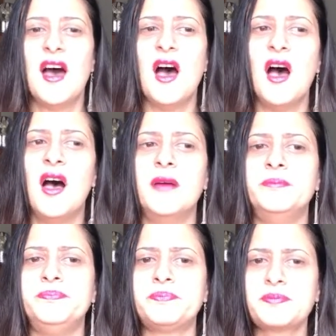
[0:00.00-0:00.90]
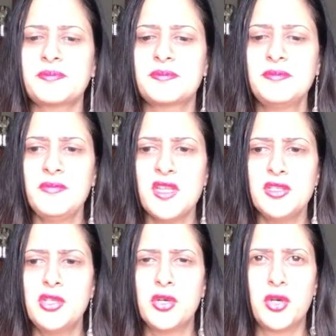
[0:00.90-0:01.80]
um,
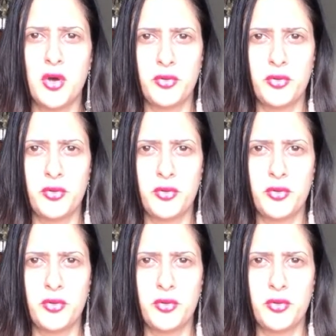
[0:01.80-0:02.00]
to go